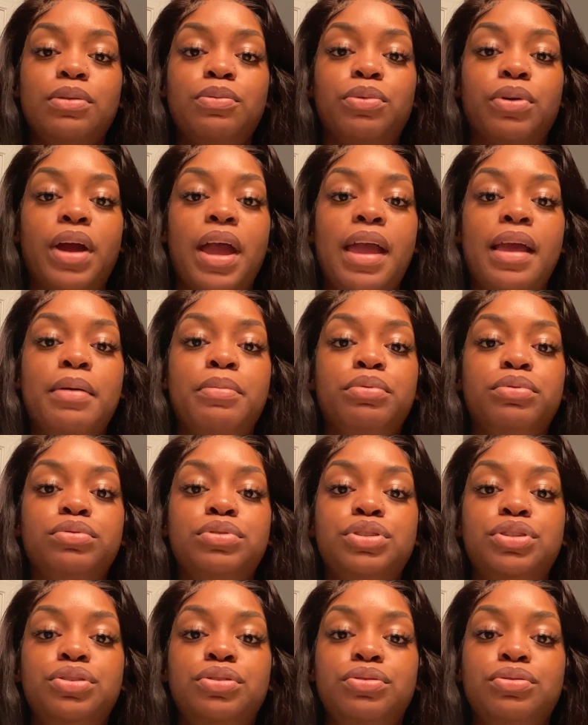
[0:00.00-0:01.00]
were able
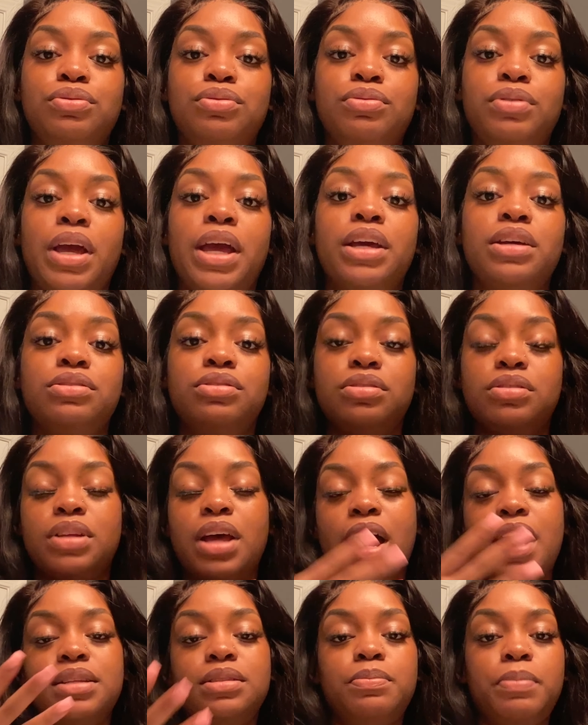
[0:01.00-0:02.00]
to
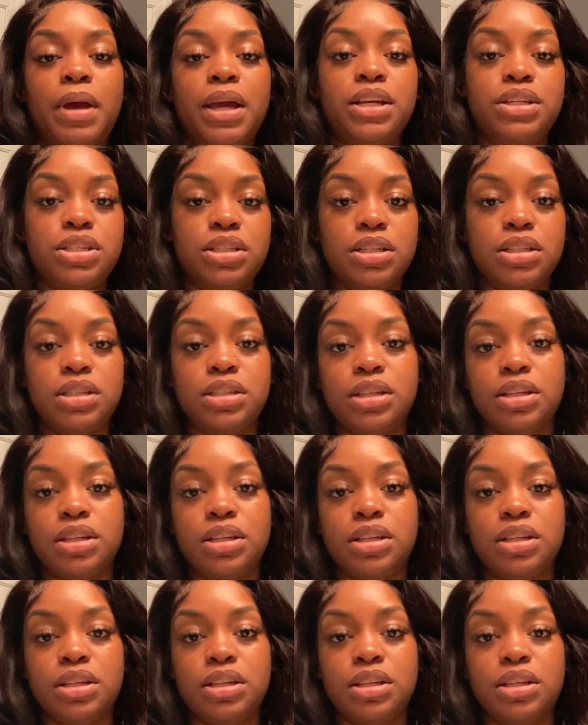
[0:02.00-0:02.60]
exercise patience.